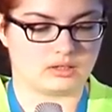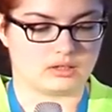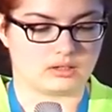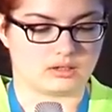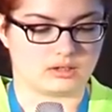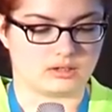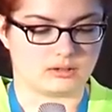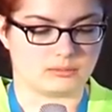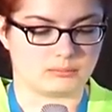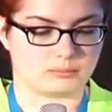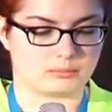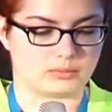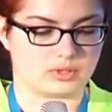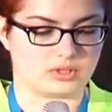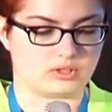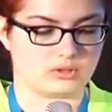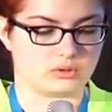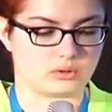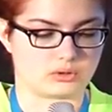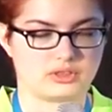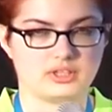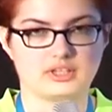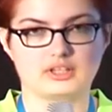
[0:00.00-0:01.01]

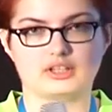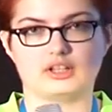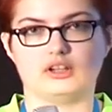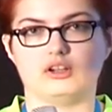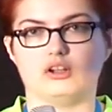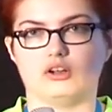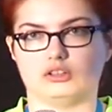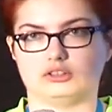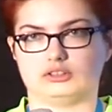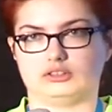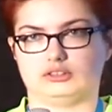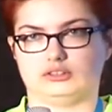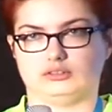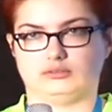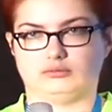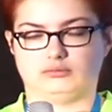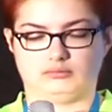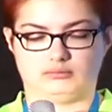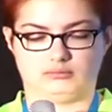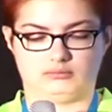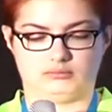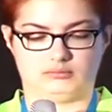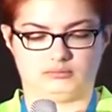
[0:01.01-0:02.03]
You think a lot.
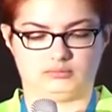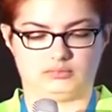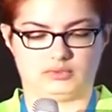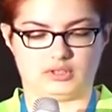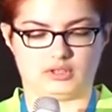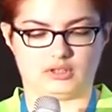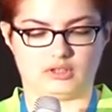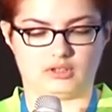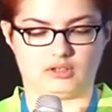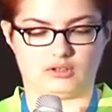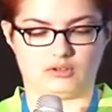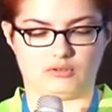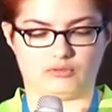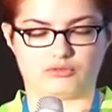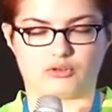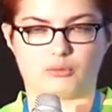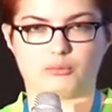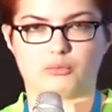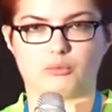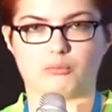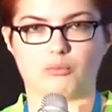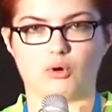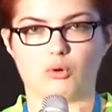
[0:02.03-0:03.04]

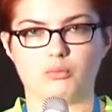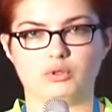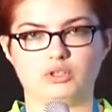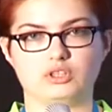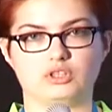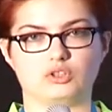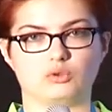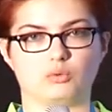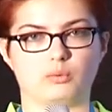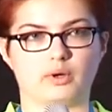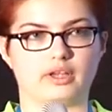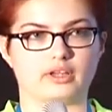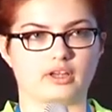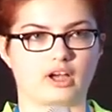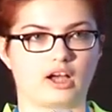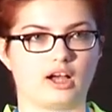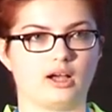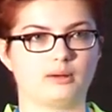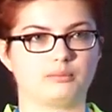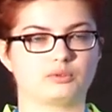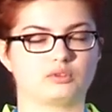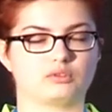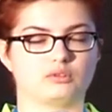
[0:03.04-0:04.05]
From the moment you wake
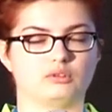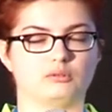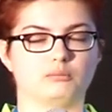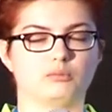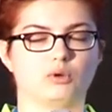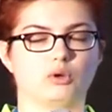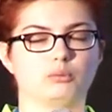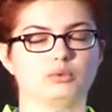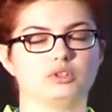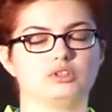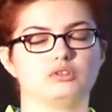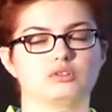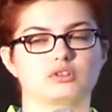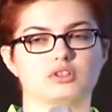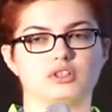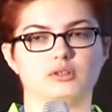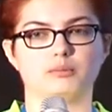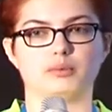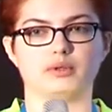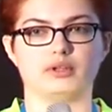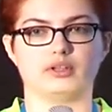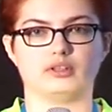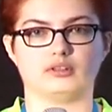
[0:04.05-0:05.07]
up to the moment you
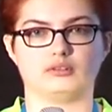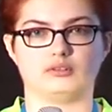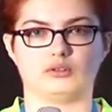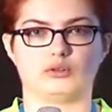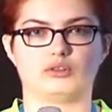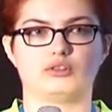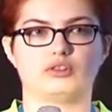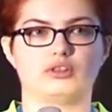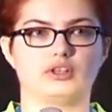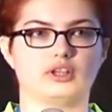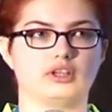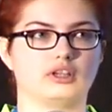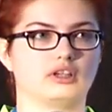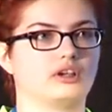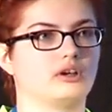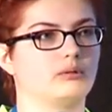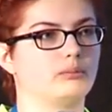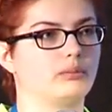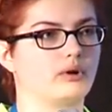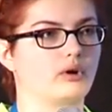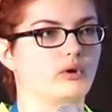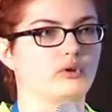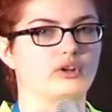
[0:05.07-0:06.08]
sleep in, you think
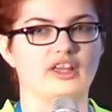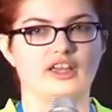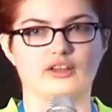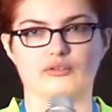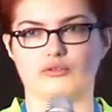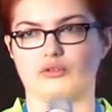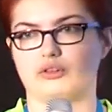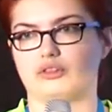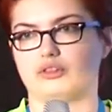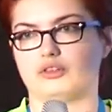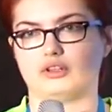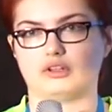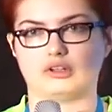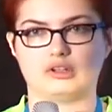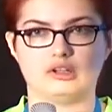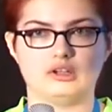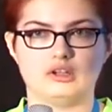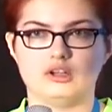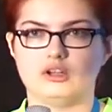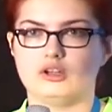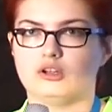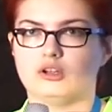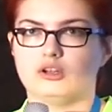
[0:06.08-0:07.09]
about everything.
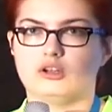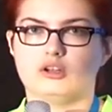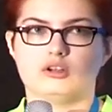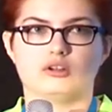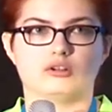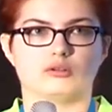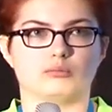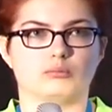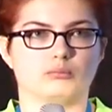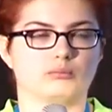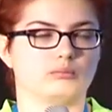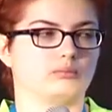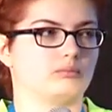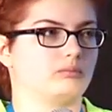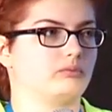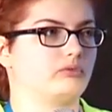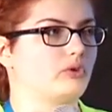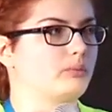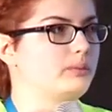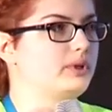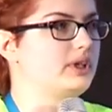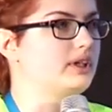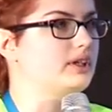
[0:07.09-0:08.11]

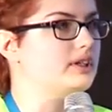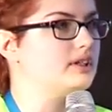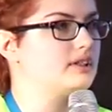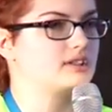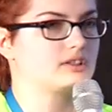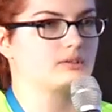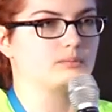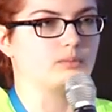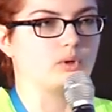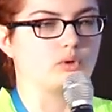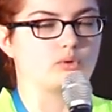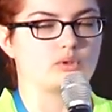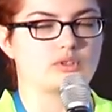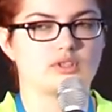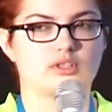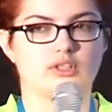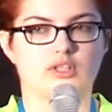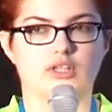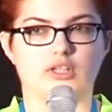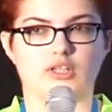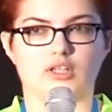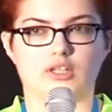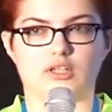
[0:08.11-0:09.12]
For me, it's
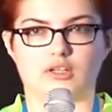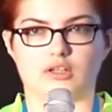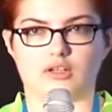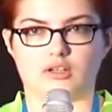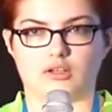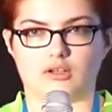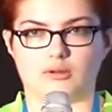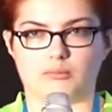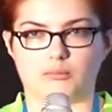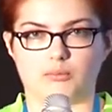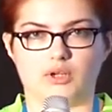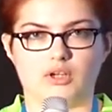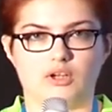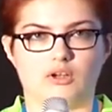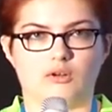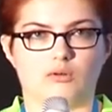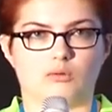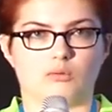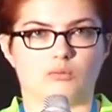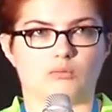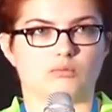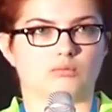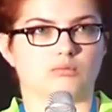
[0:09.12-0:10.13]
mostly,
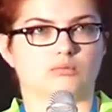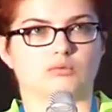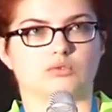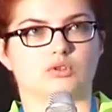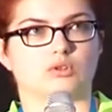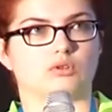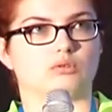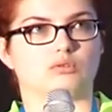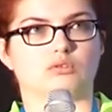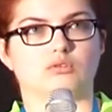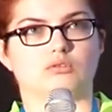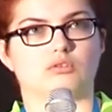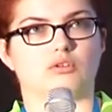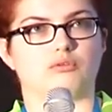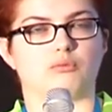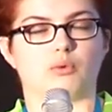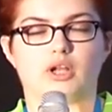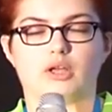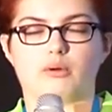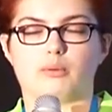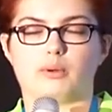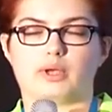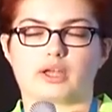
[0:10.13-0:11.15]
so
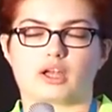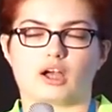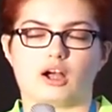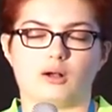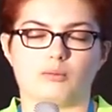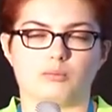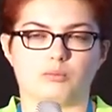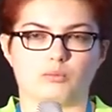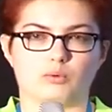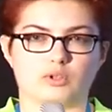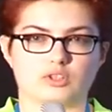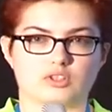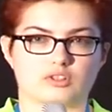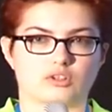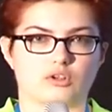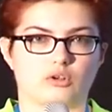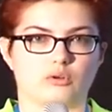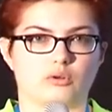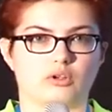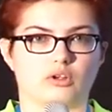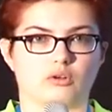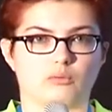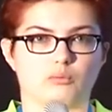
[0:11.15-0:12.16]
when I wake up, what's
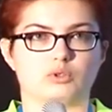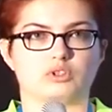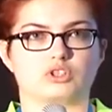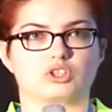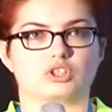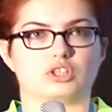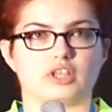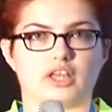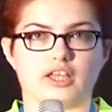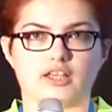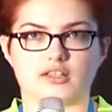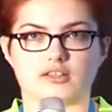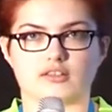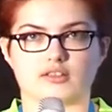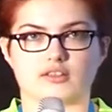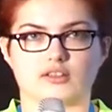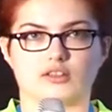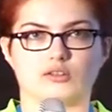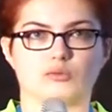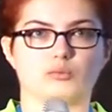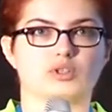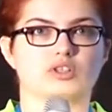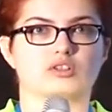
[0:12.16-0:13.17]
going on? Which day is
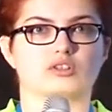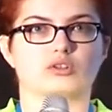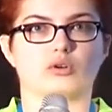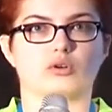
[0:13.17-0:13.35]
it? What's